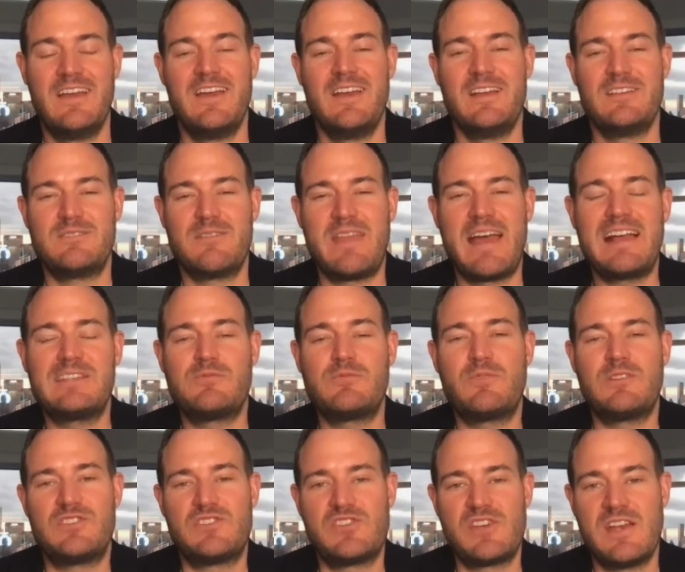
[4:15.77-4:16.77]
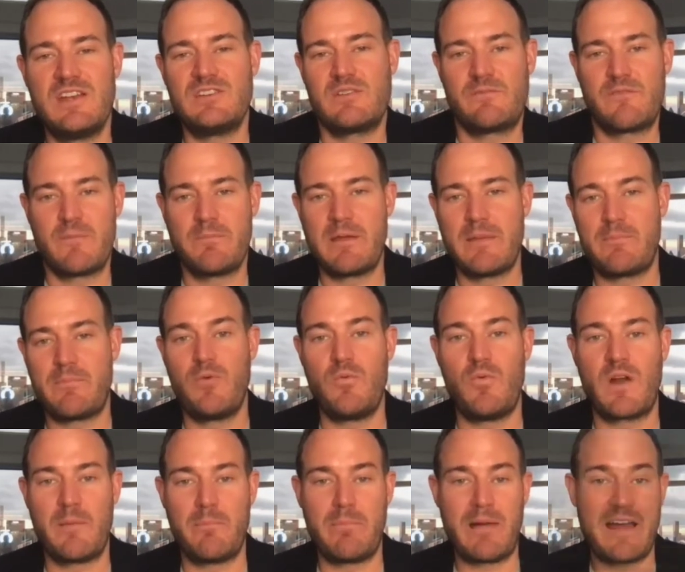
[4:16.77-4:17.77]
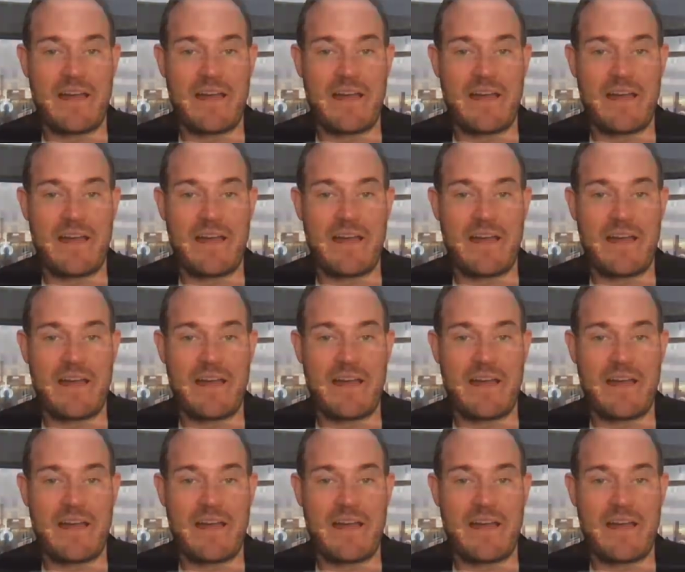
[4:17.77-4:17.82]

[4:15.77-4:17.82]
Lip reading: So that's what's changing for people who want to buy